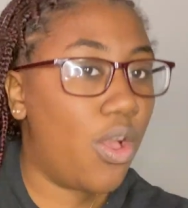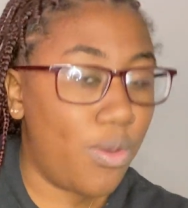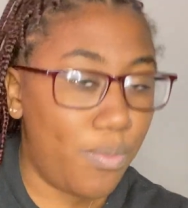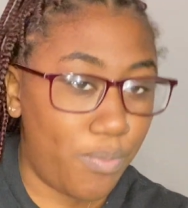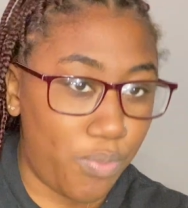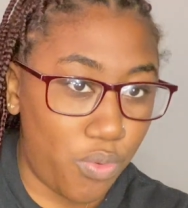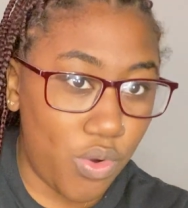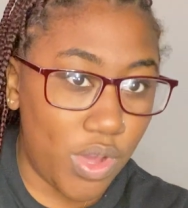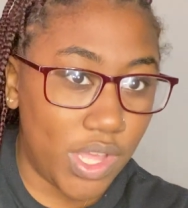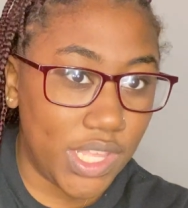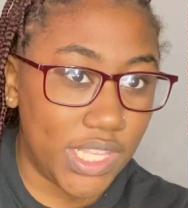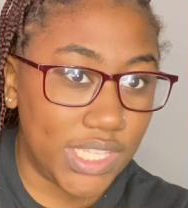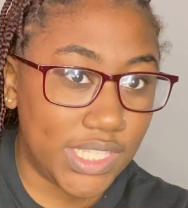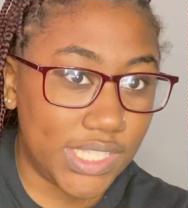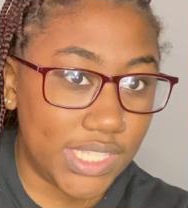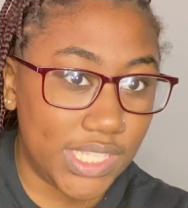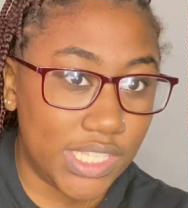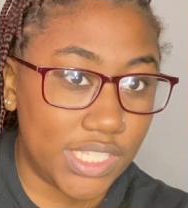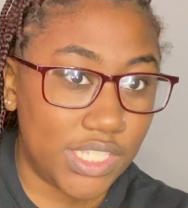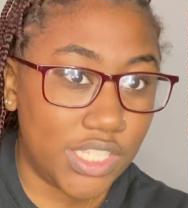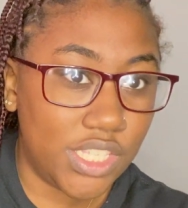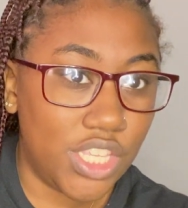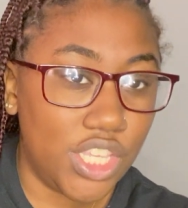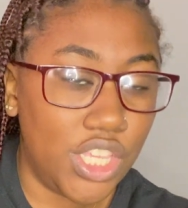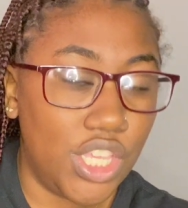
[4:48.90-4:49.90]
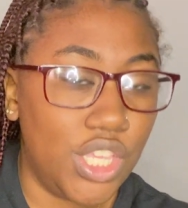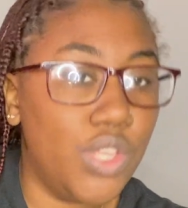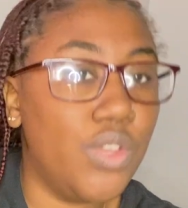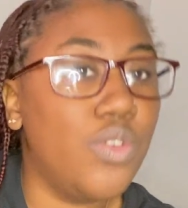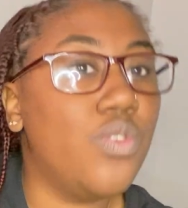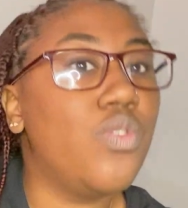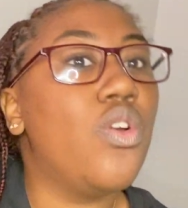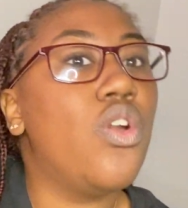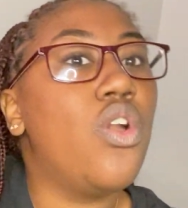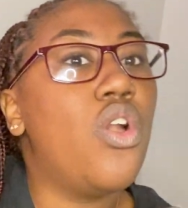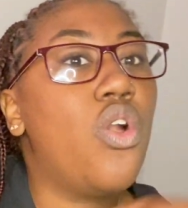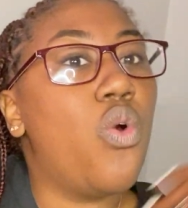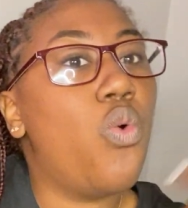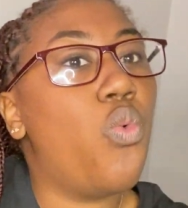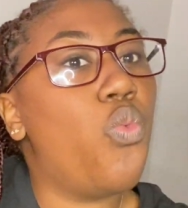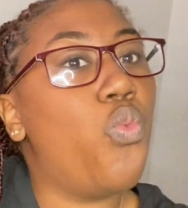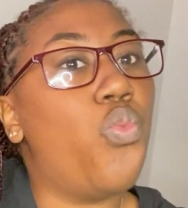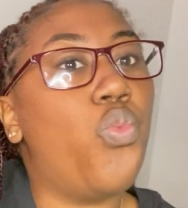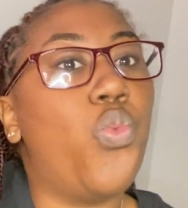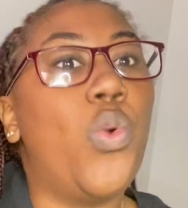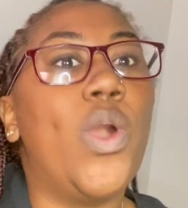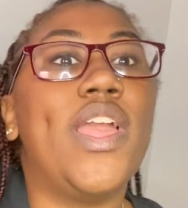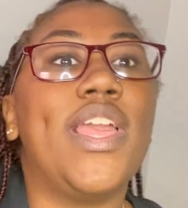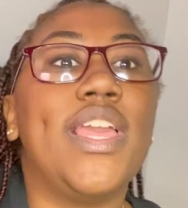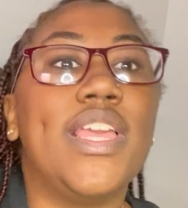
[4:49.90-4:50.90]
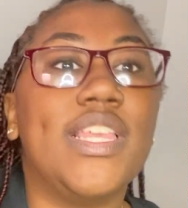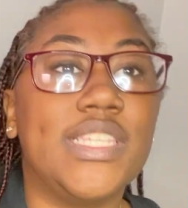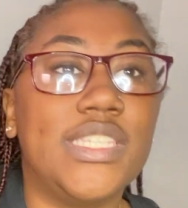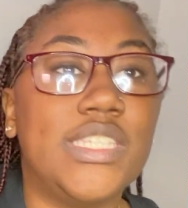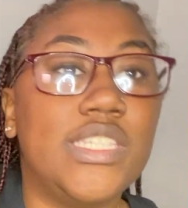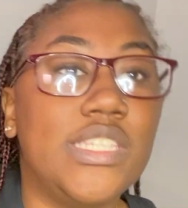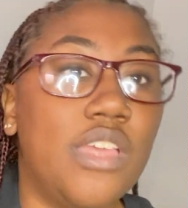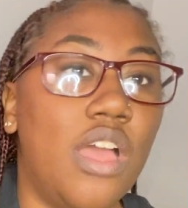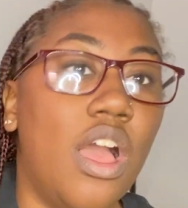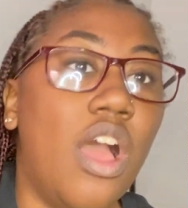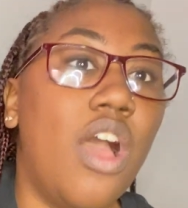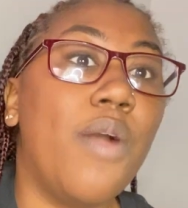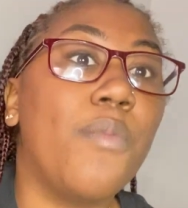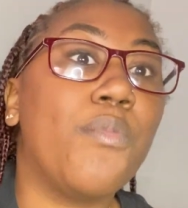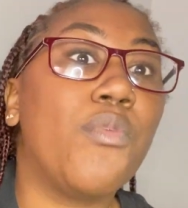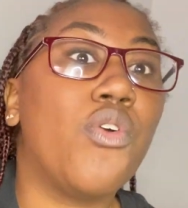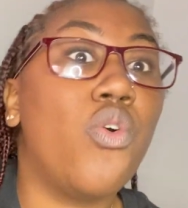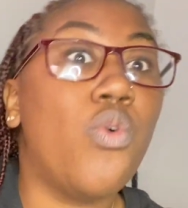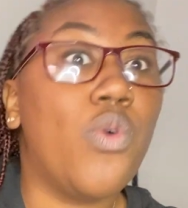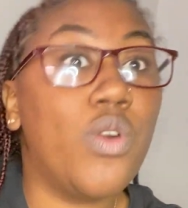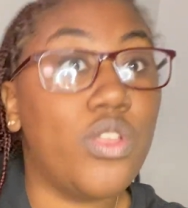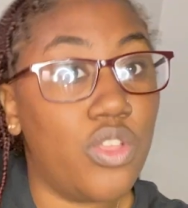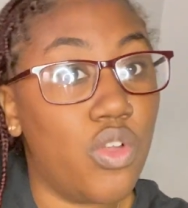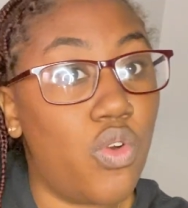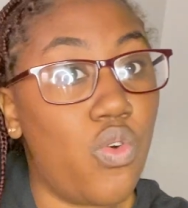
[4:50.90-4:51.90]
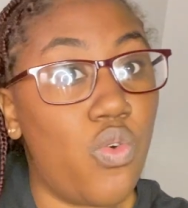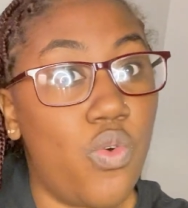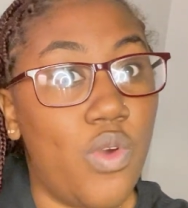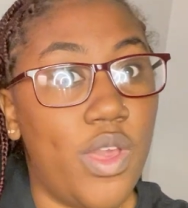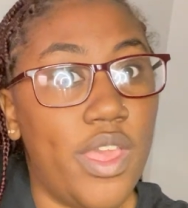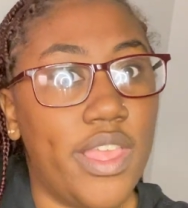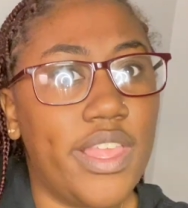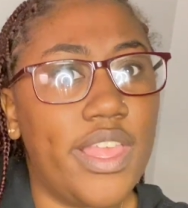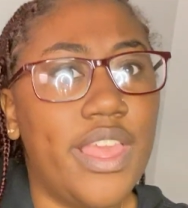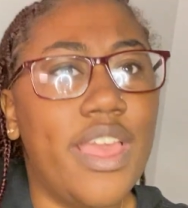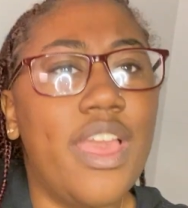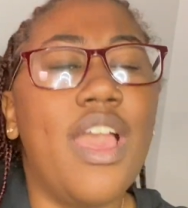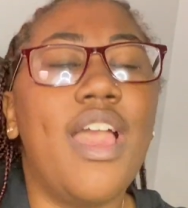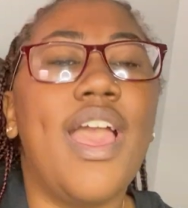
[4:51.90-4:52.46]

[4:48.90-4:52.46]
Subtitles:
important is this to you? What is going on?